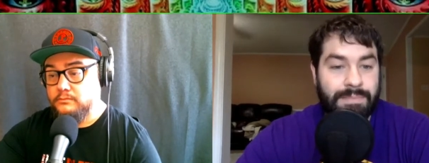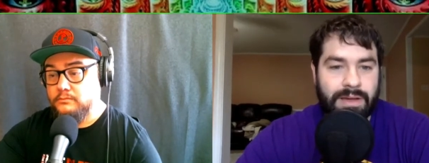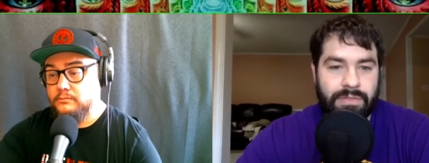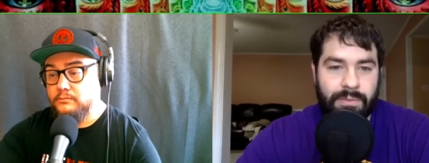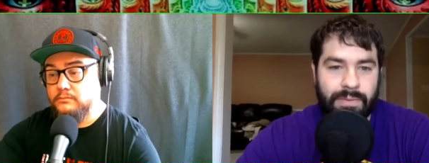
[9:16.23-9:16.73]
Speaker 1: be
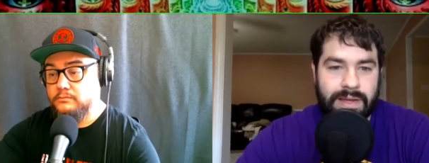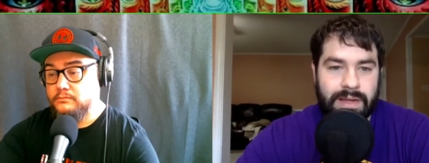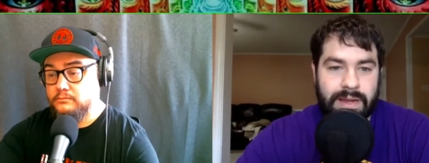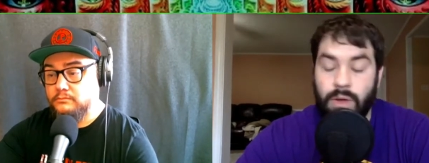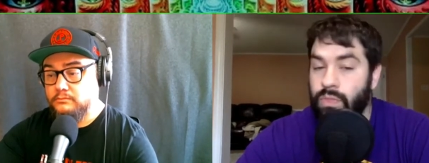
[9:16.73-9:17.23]
out their way
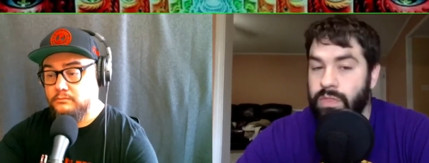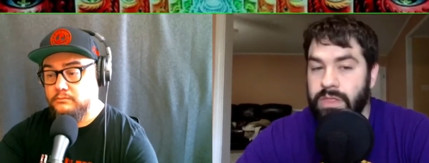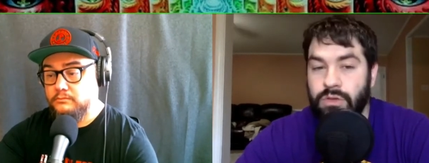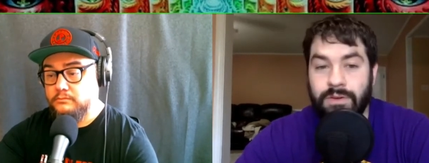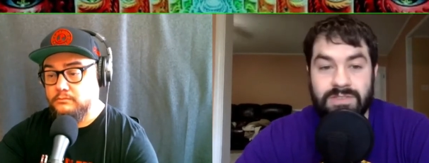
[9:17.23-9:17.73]
on the
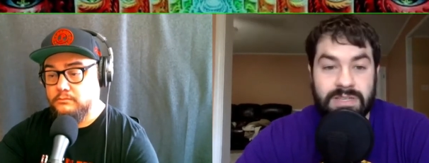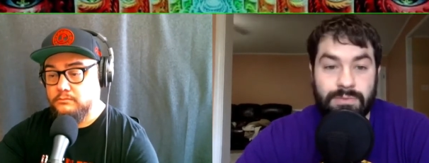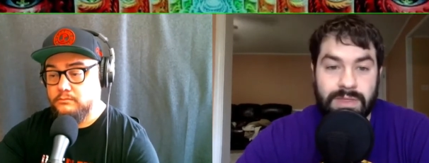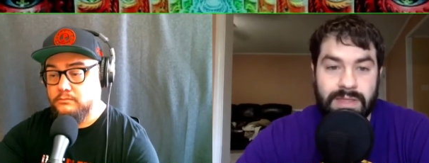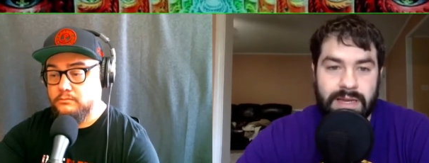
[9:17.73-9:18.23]
UFC
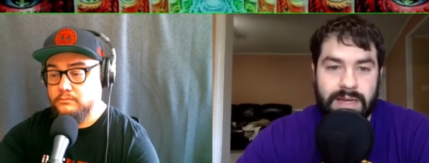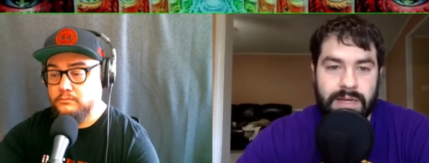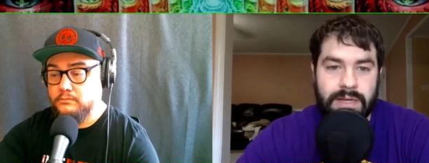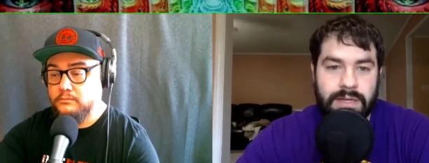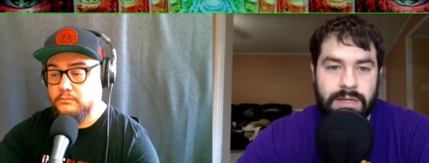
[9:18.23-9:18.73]
with a
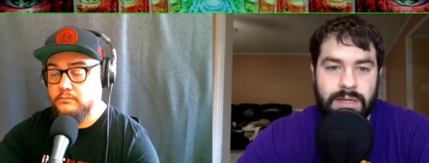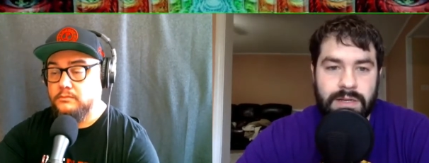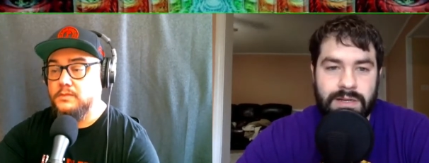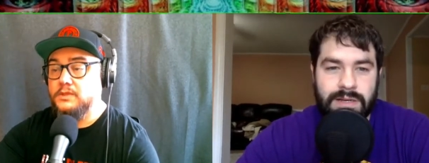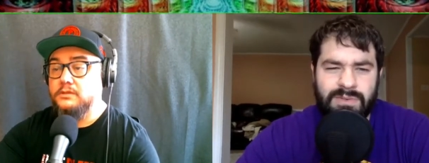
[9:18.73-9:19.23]
uh,
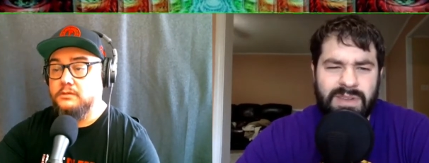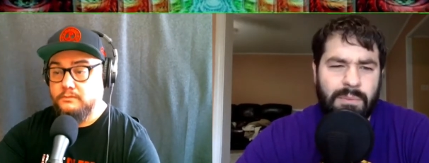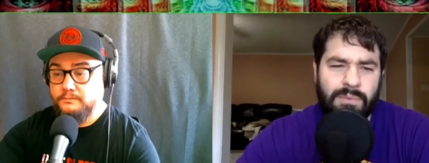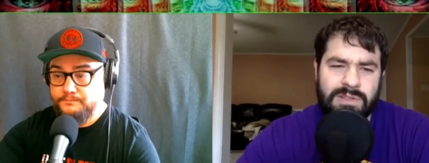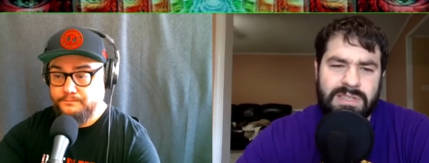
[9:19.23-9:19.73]
well,
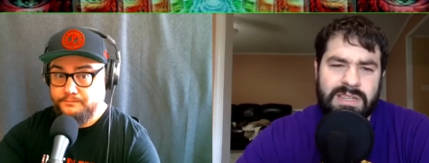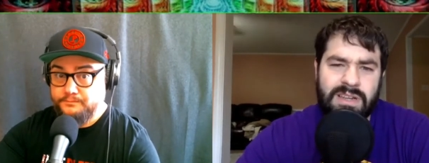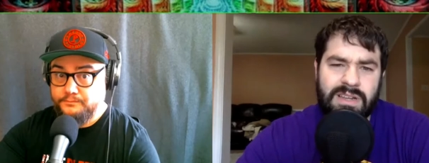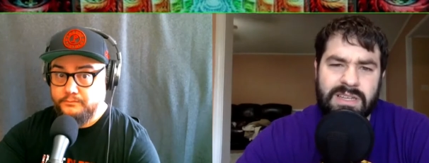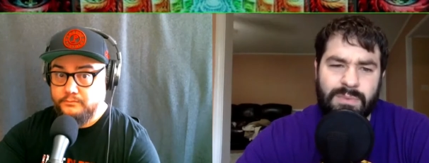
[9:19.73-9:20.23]
not Woodson. You
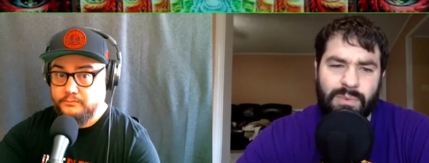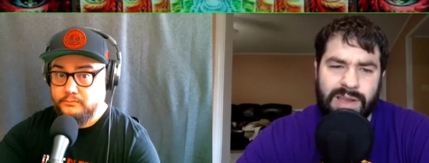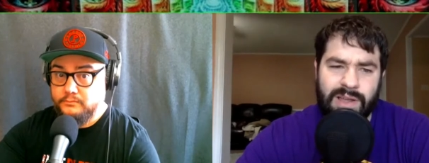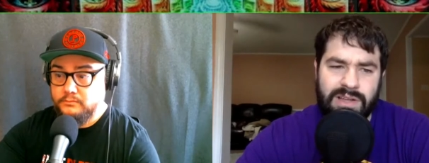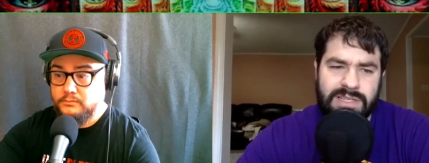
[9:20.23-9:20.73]
know, he's got one
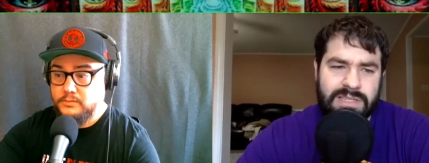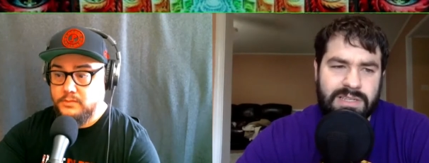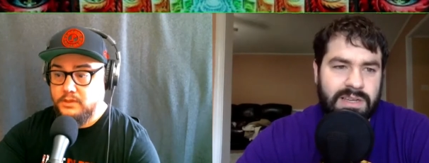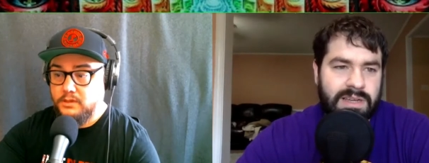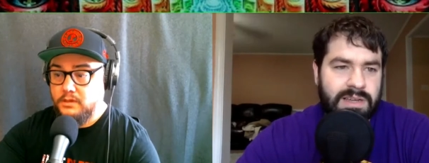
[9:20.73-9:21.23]
loss.
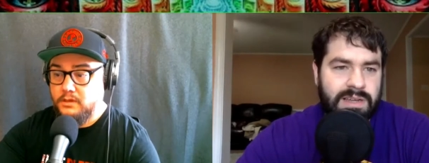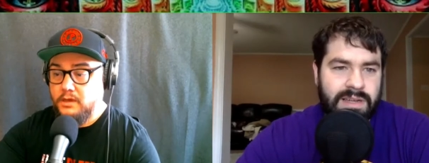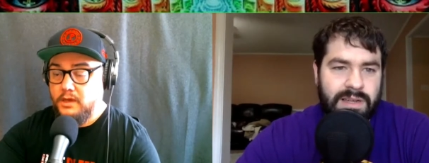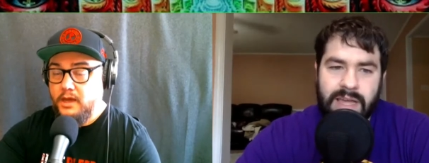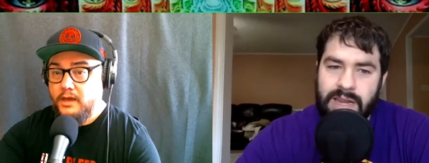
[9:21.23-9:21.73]

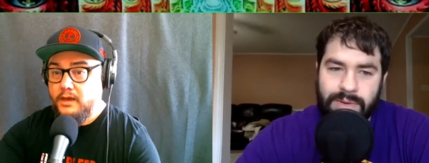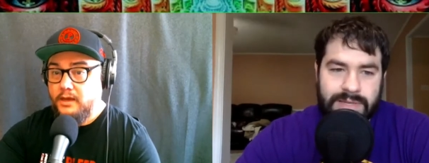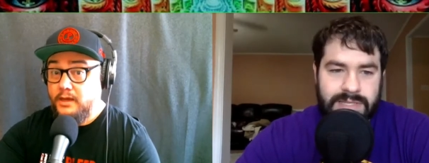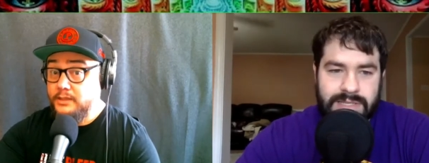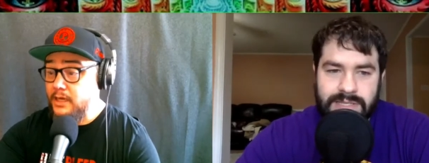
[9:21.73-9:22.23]

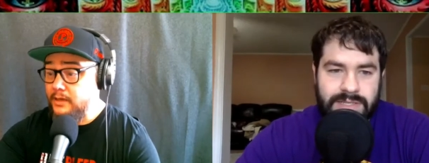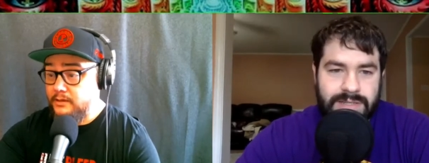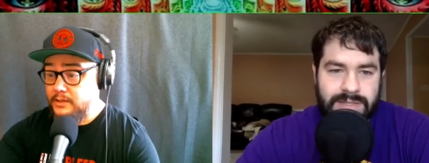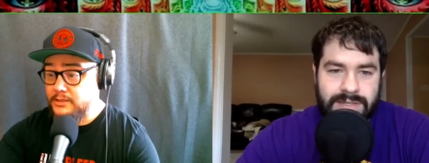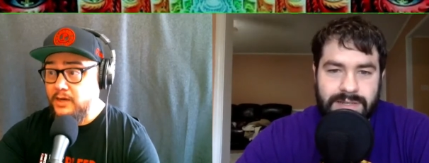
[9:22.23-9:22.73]
Anyways, he's
Speaker 2: got
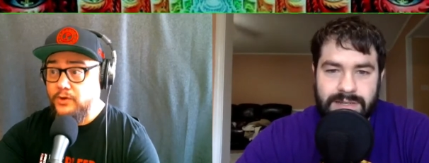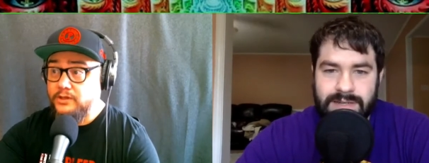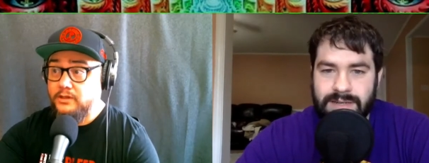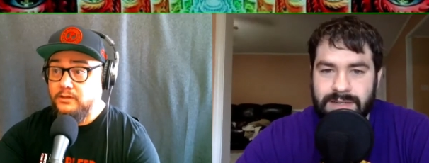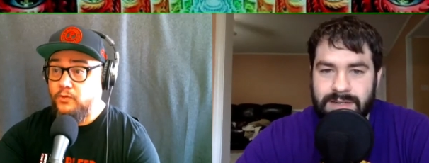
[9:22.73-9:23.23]
he's got
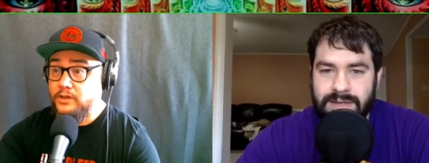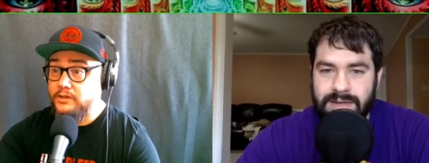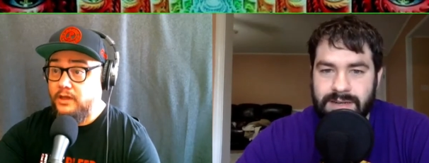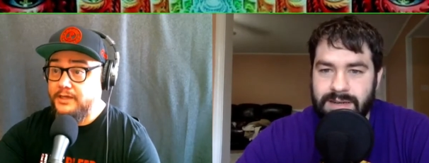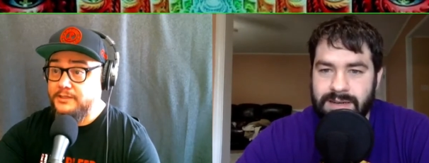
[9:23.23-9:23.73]
one one
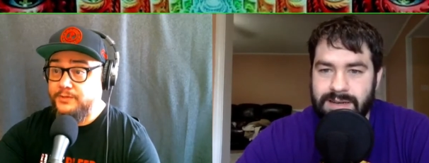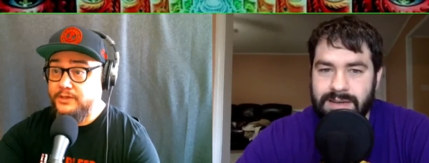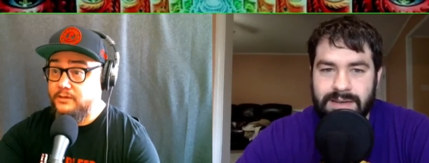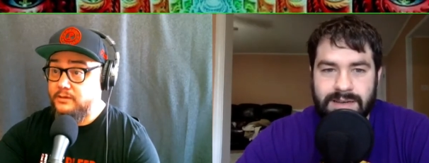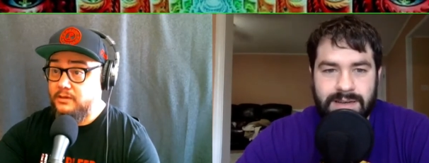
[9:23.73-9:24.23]
loss,
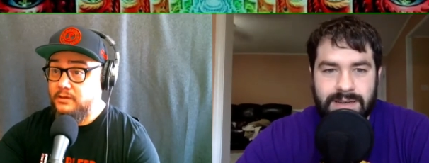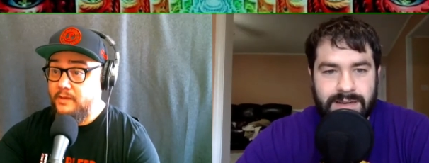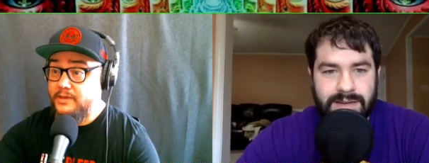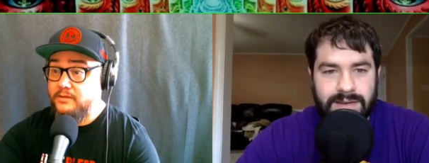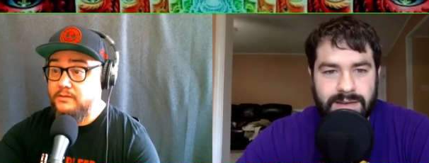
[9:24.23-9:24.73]
but I
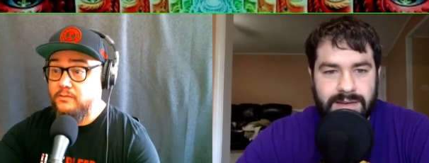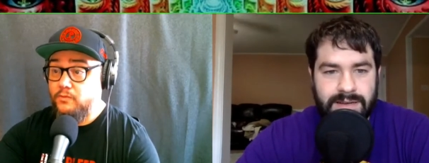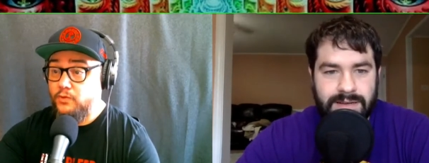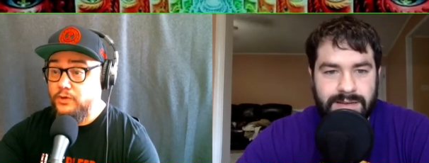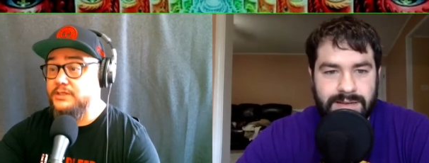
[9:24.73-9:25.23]
mean,
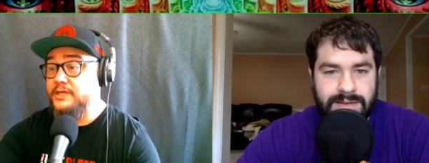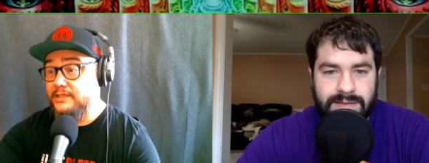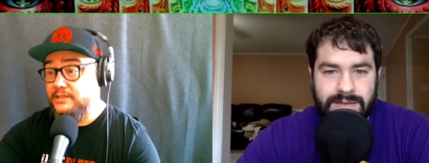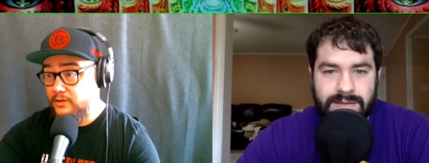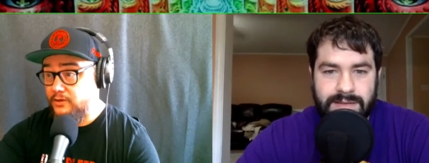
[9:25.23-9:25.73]
Woodson has
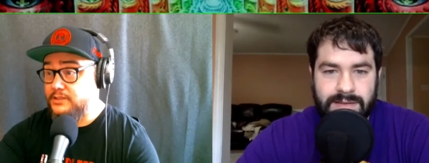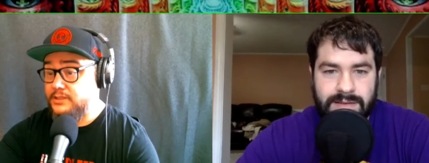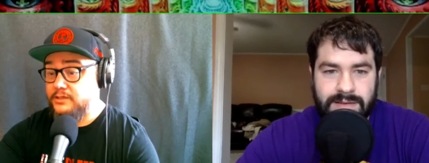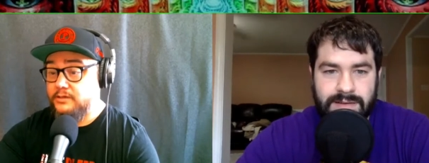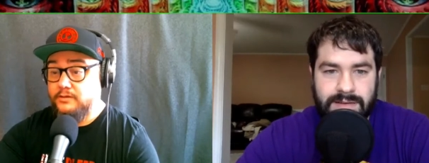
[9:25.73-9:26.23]
looked
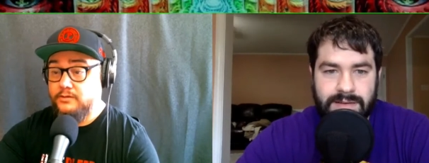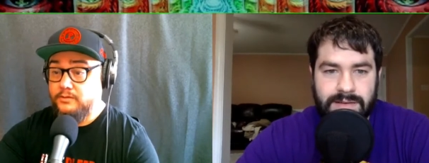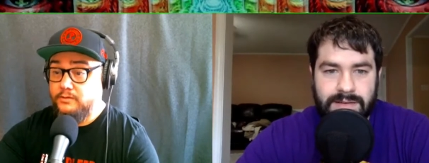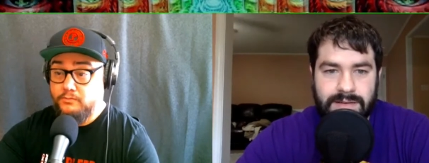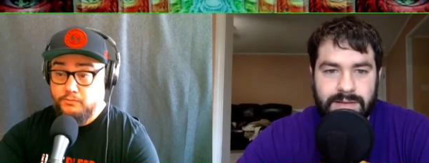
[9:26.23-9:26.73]

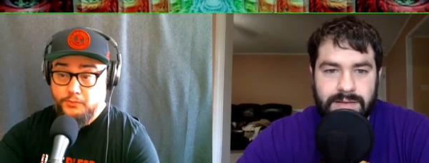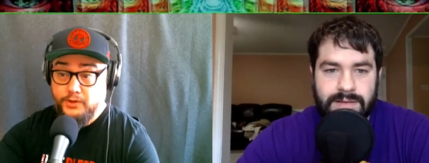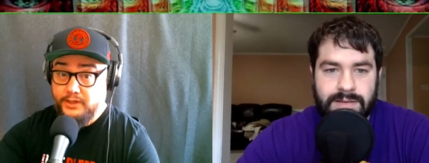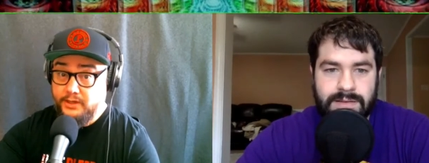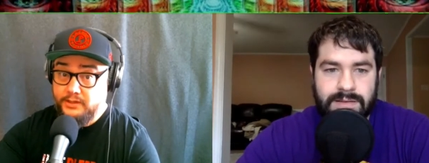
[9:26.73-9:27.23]
really
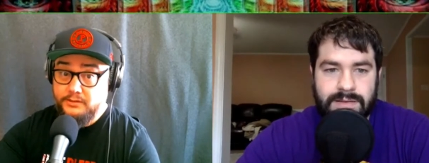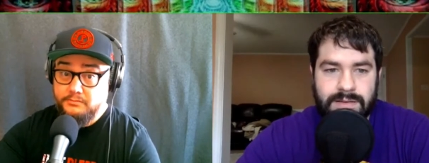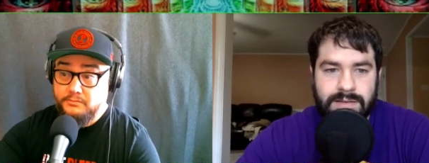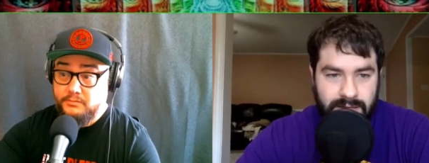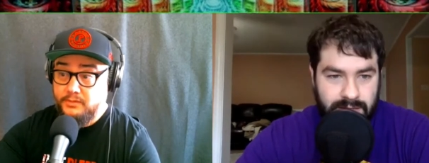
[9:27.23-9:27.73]
good.
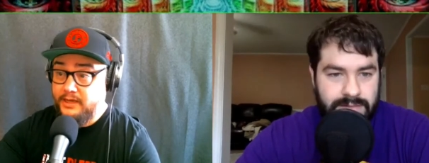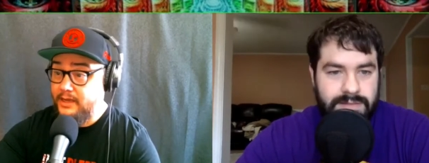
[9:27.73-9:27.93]
Yeah. Like,